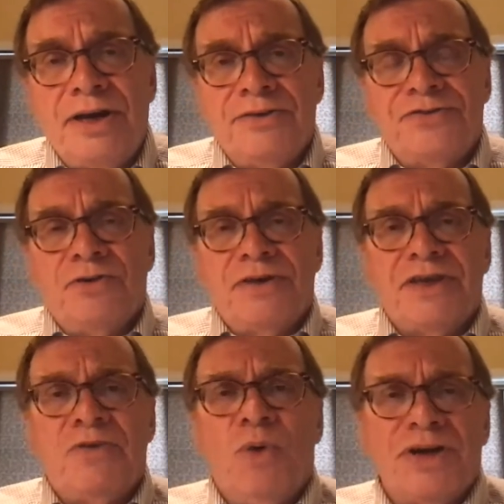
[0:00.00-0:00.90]
And so I
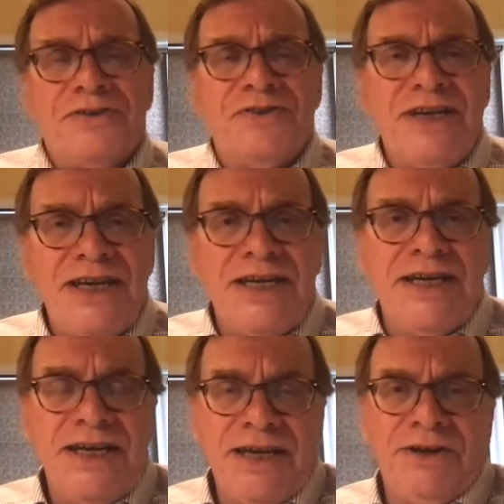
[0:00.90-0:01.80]
think what is
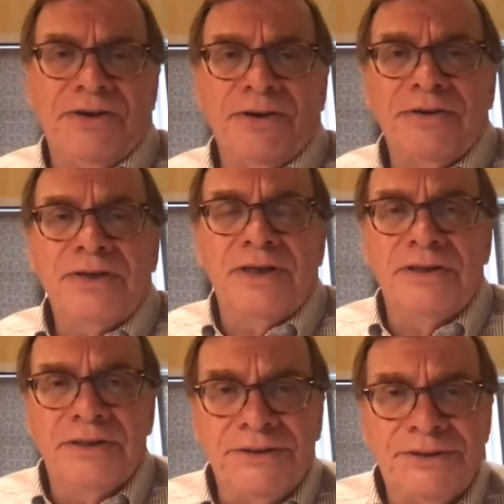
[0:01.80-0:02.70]
needed here
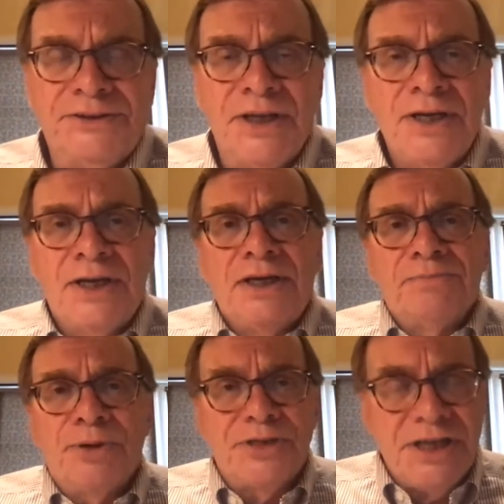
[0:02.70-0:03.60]
is
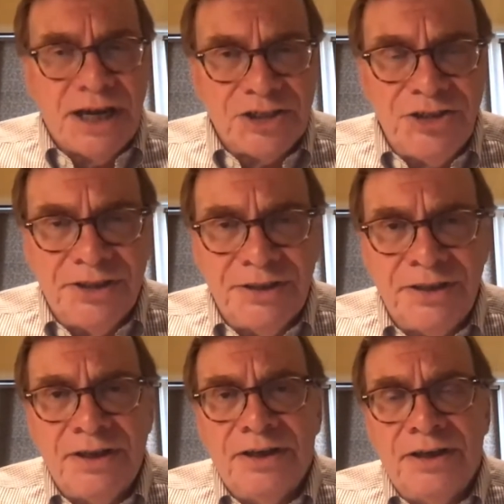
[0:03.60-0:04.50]

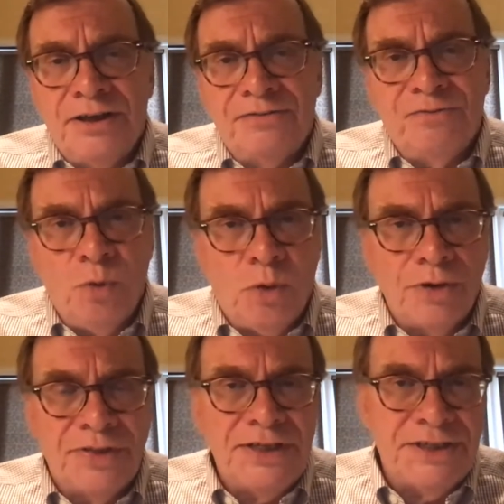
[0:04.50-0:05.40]
protection
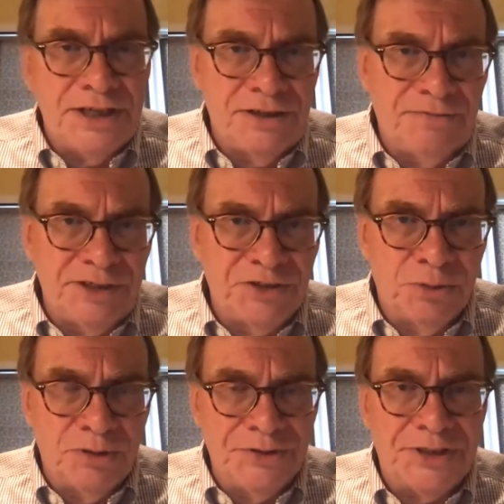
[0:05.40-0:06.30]
for these
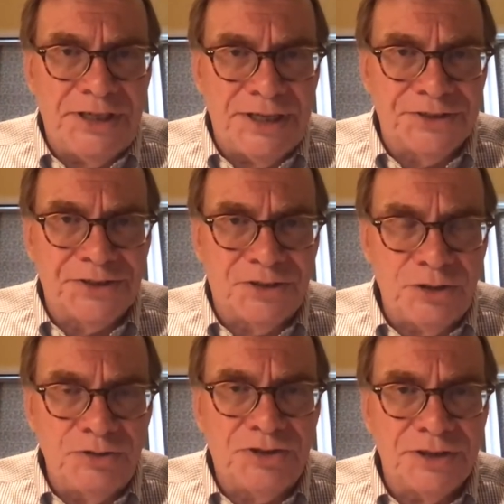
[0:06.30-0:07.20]
individuals and
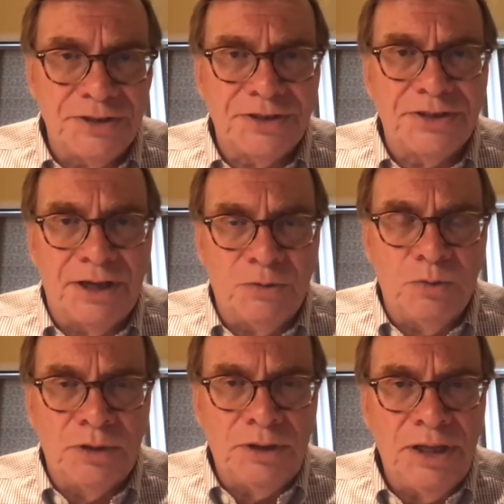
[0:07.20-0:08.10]
institutions that
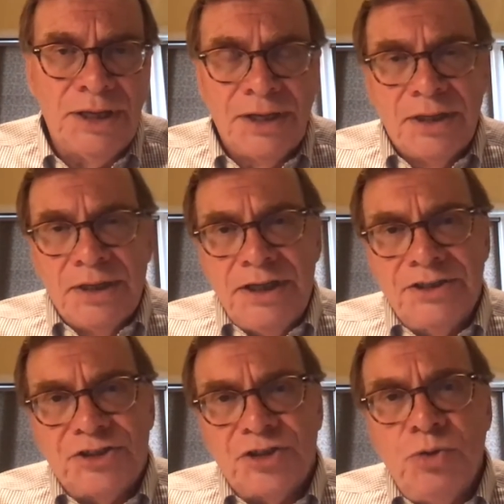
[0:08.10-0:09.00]
will
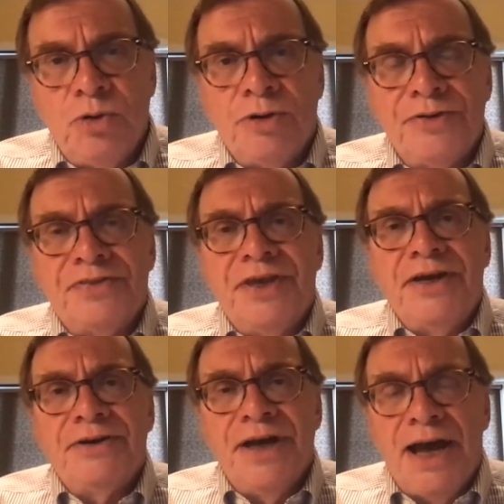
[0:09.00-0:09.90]
ensure that they
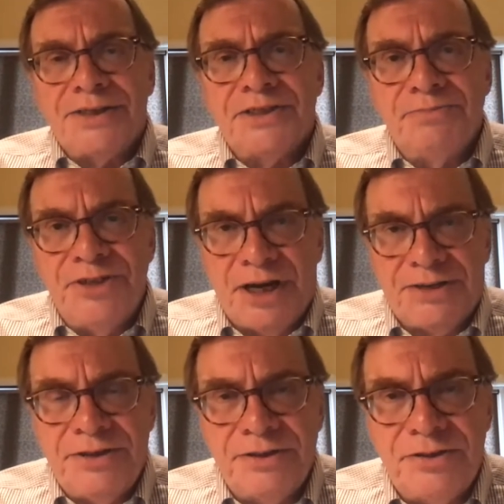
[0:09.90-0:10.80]
are not
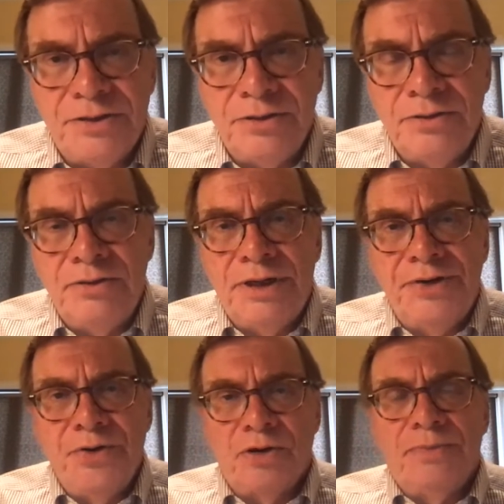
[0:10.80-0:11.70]
subjected to an
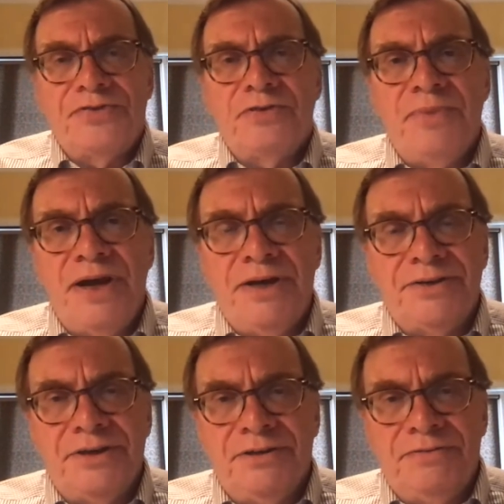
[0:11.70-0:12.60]
enormous
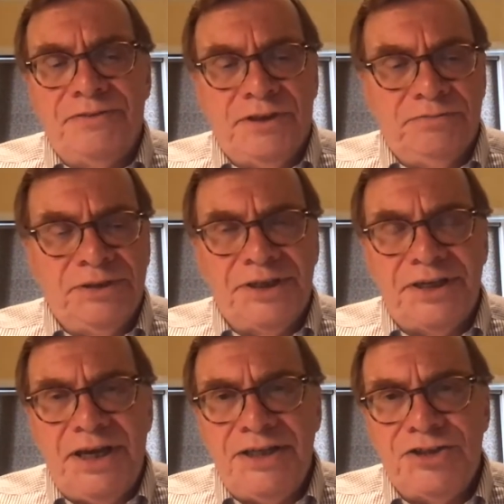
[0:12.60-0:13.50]
amount of
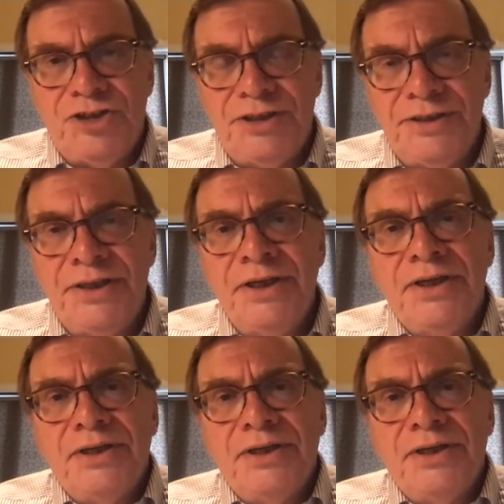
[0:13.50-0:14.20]
litigation